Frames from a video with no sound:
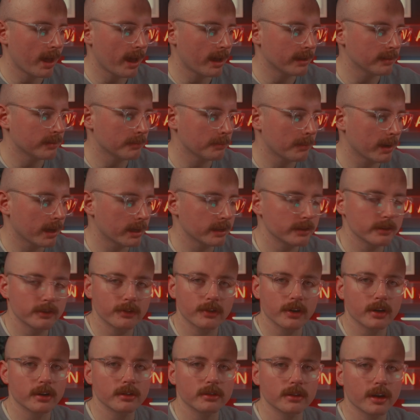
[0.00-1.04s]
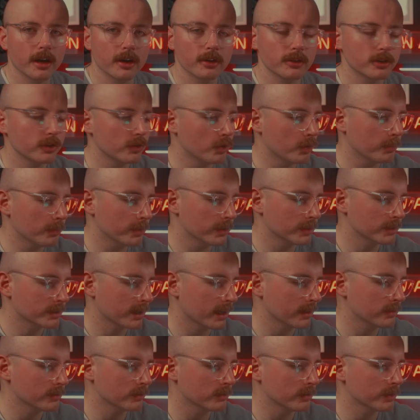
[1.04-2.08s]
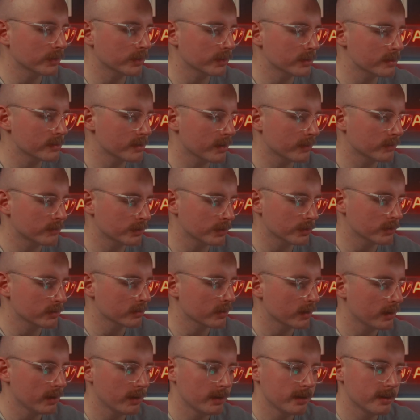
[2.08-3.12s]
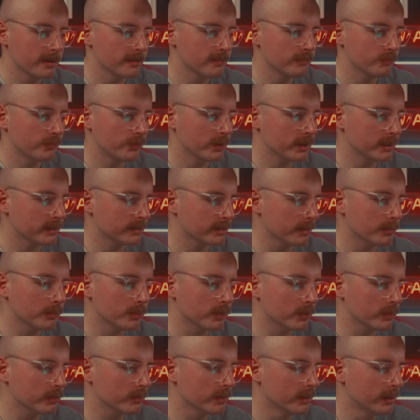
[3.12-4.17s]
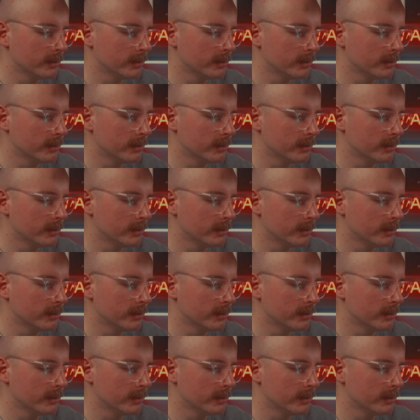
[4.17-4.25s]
I had in mind for how the notebook scans will look and stuff. Just really simple.